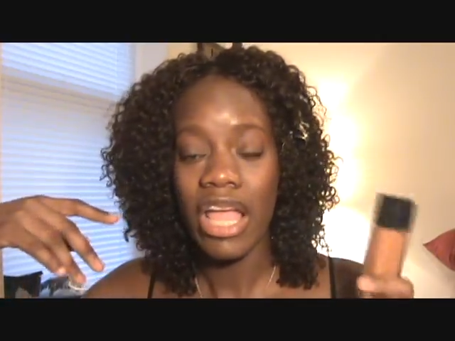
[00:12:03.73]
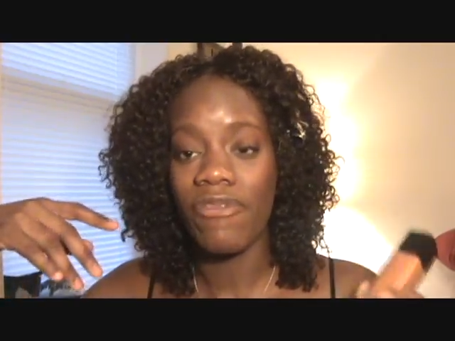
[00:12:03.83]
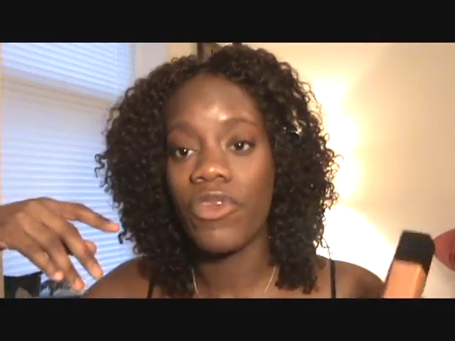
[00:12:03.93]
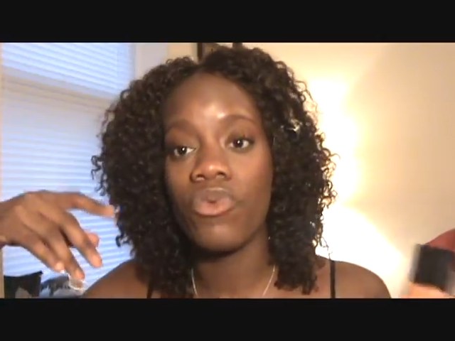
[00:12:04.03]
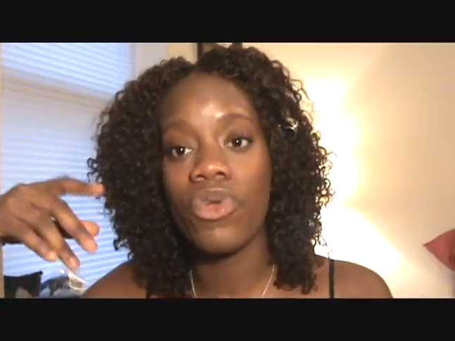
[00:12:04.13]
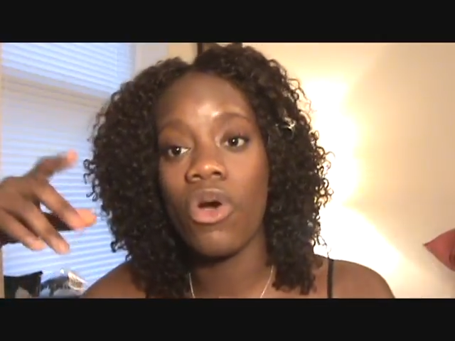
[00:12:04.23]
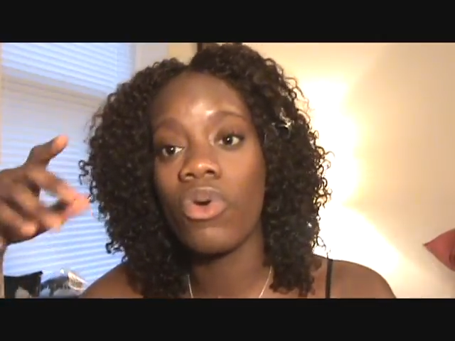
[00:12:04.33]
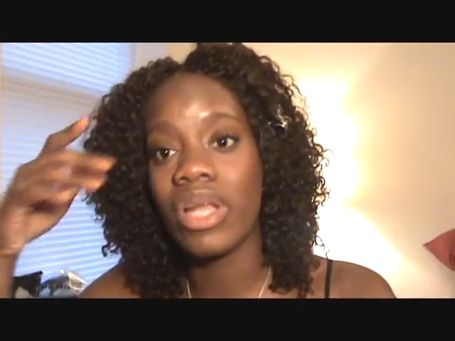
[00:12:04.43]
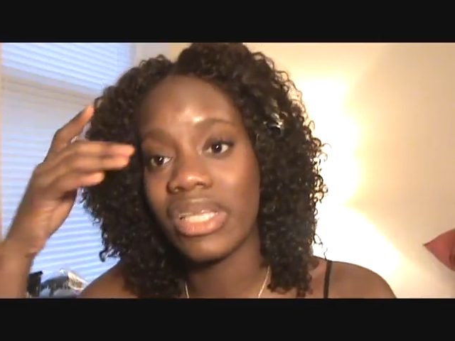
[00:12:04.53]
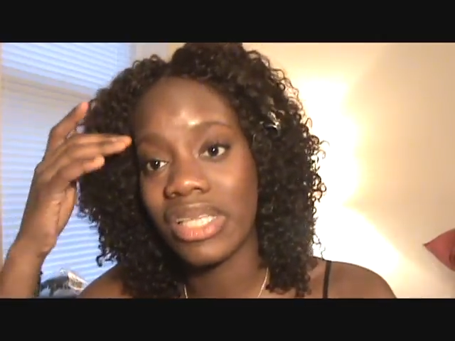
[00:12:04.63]
If you
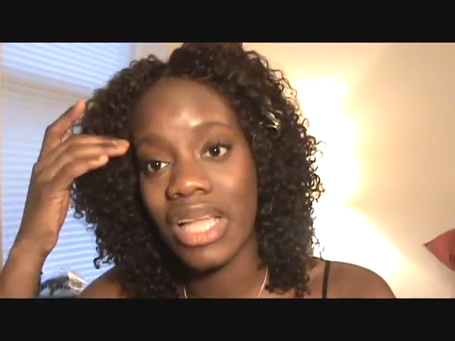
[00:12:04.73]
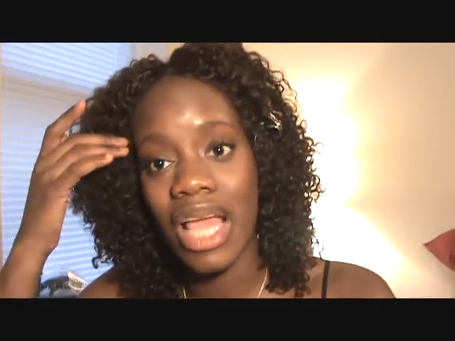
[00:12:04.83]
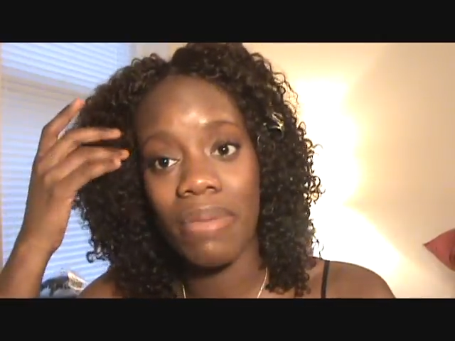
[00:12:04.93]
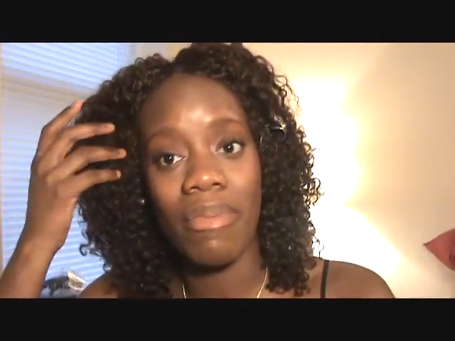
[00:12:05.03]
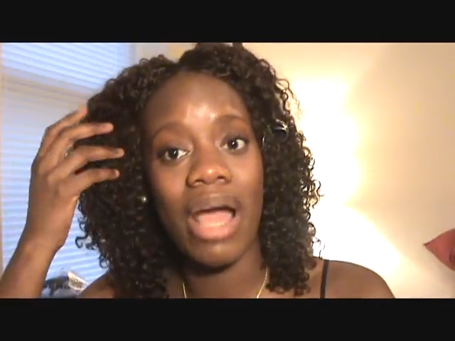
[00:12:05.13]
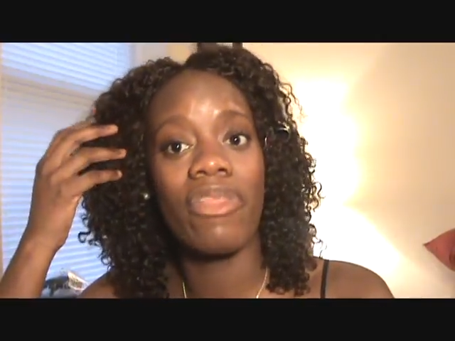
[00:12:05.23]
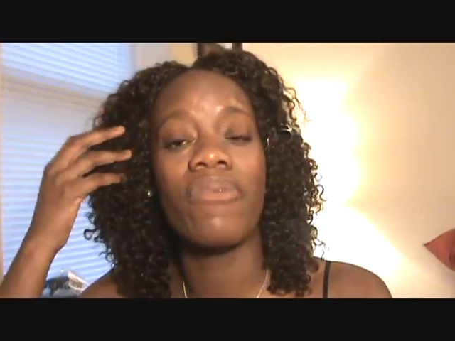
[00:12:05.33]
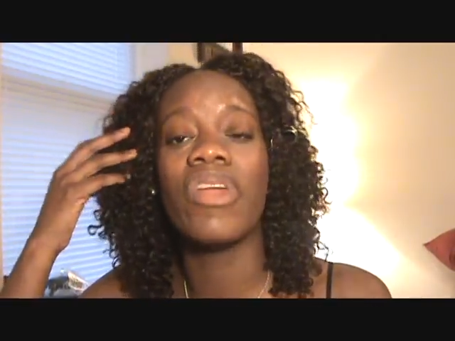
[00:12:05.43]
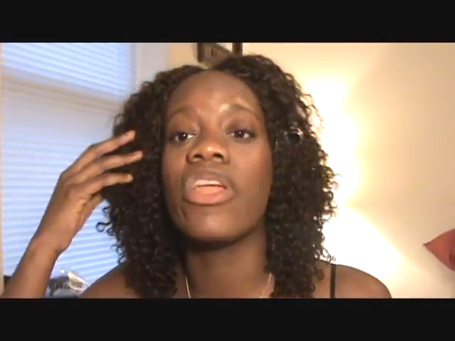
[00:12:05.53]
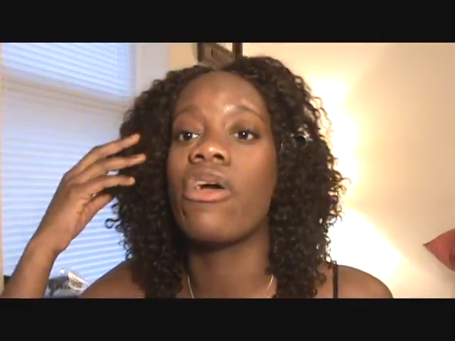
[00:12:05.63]
notice in my
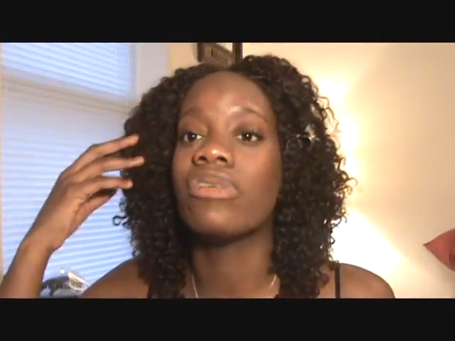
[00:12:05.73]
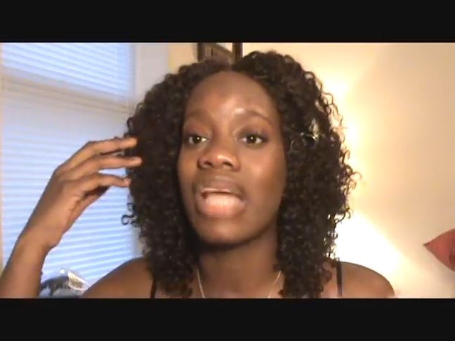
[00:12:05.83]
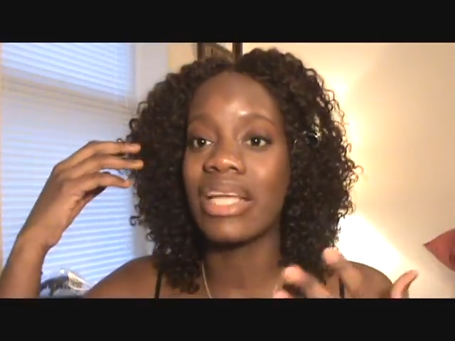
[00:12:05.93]
other videos,